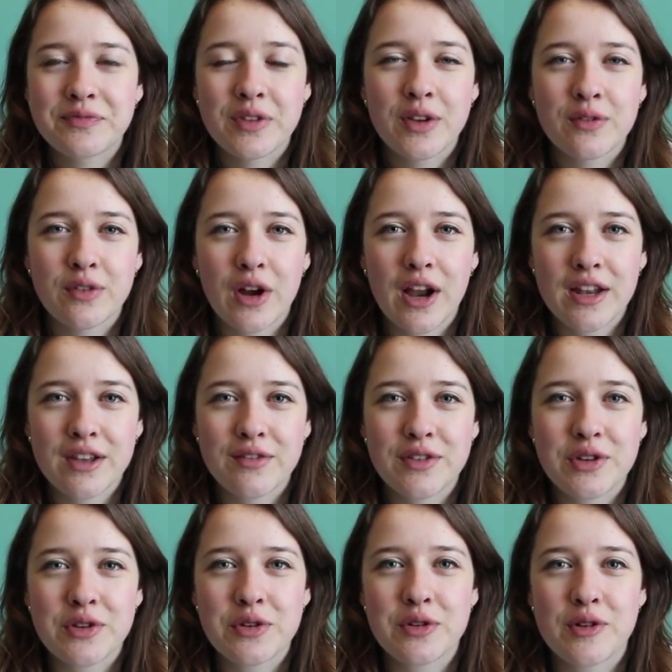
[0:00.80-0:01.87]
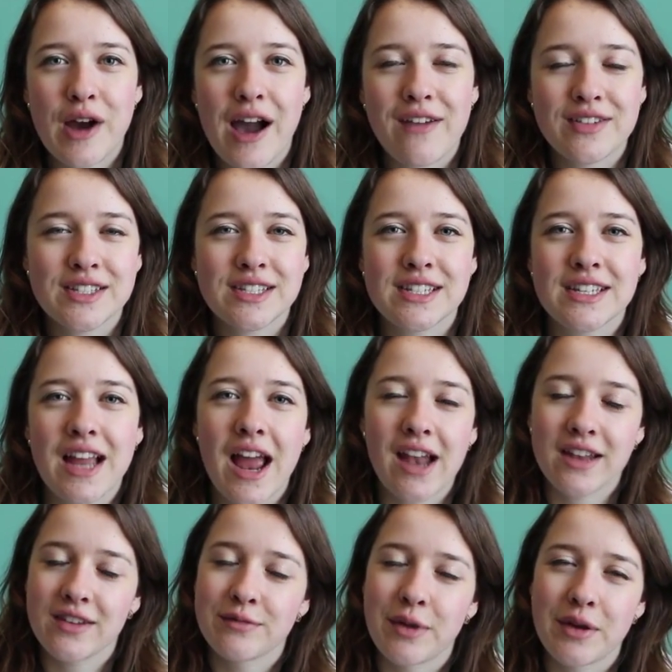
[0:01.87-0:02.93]
For any of you who haven't seen
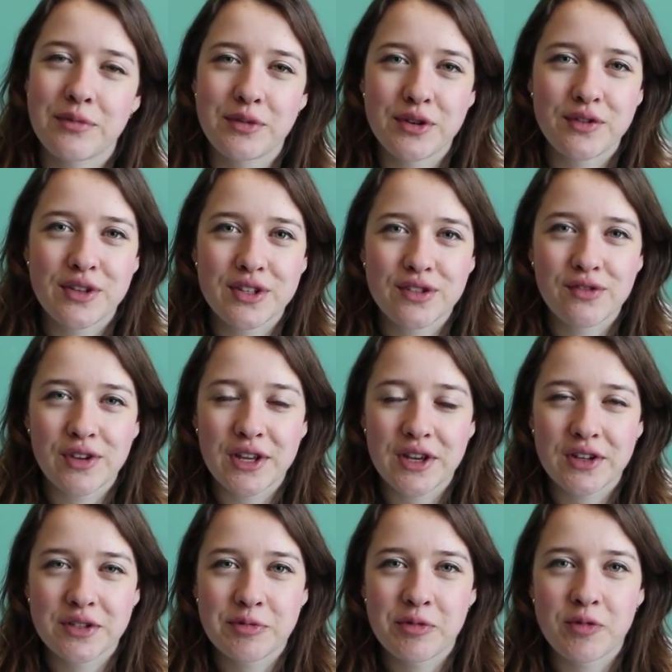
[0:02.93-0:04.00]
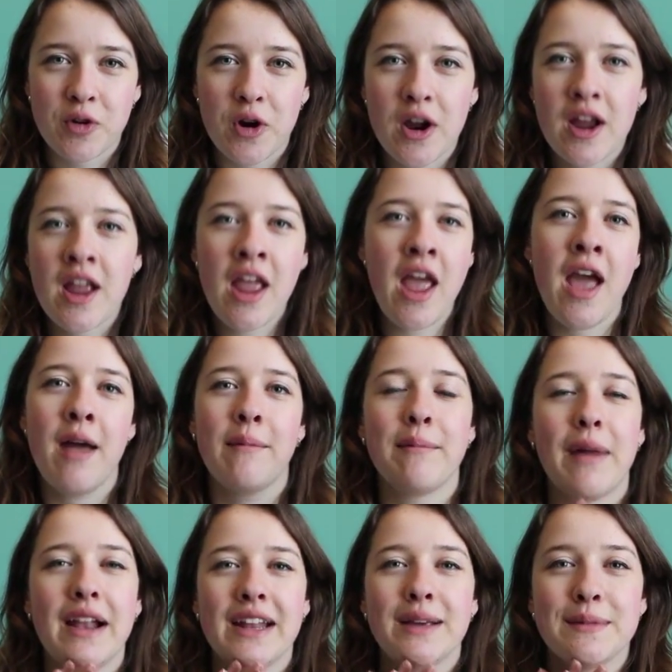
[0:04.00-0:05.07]
any of my previous videos before,
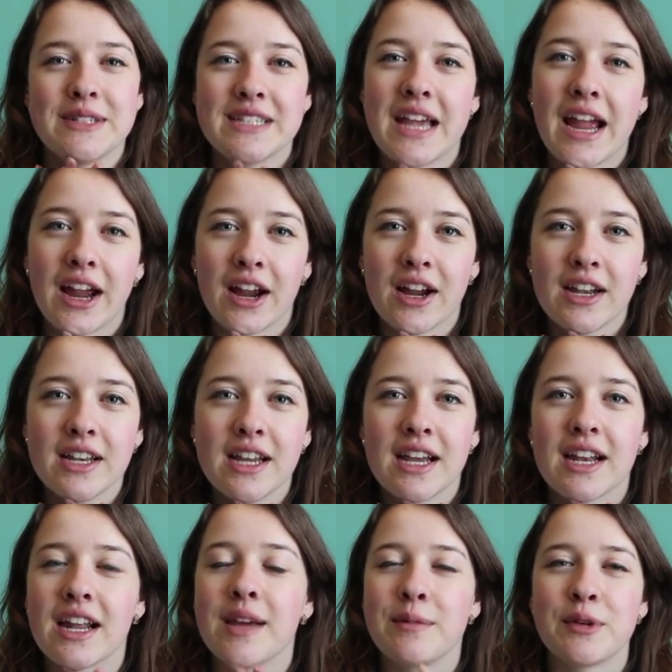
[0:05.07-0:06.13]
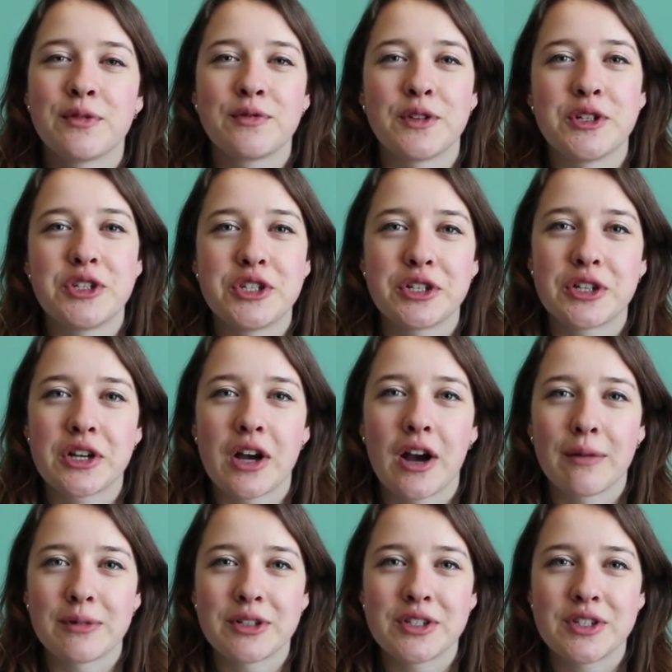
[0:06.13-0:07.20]
my name is Erin and I'm a first year
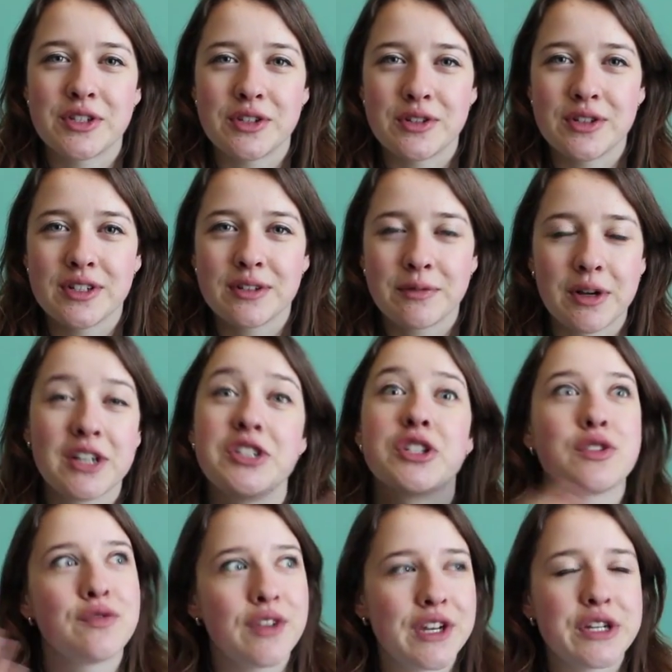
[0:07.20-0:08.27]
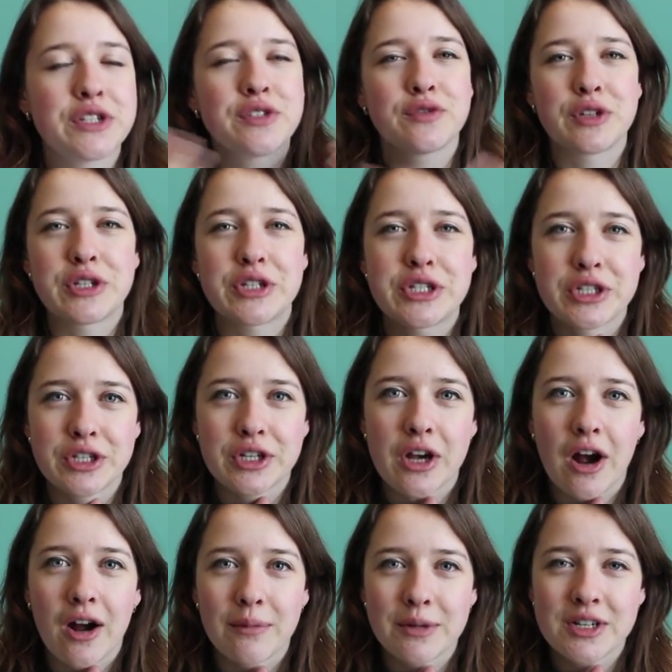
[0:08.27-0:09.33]
commerce student. Well, I just finished first year
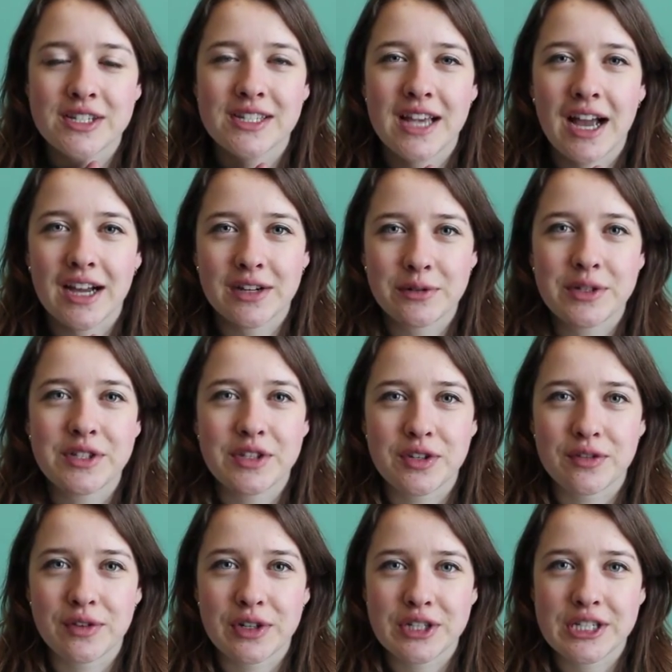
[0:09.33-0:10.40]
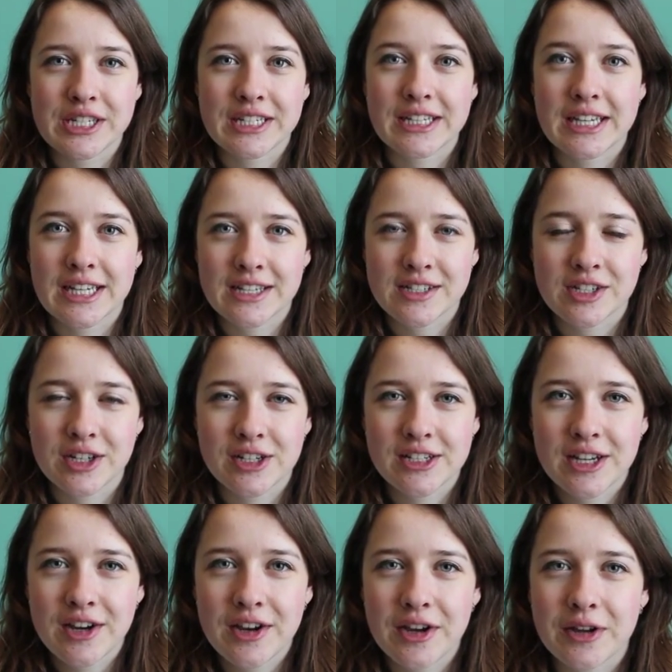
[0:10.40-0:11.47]
commerce at Queen's University in Kingston,
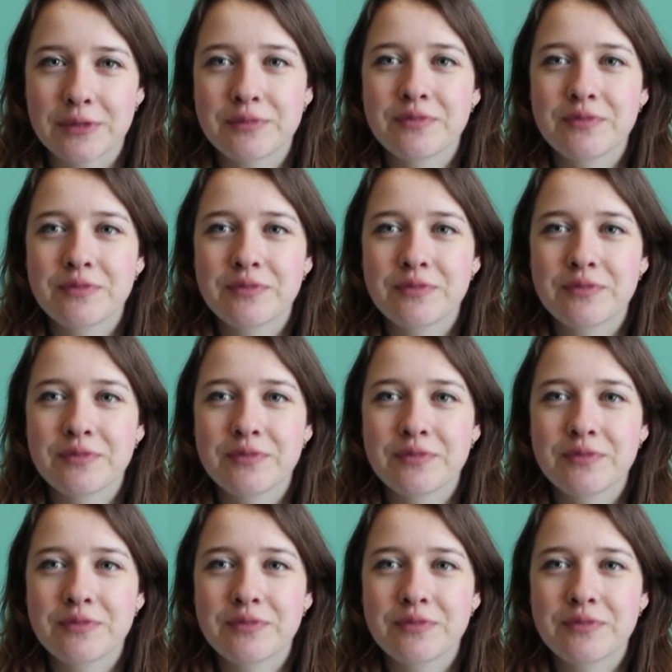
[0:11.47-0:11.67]
Ontario.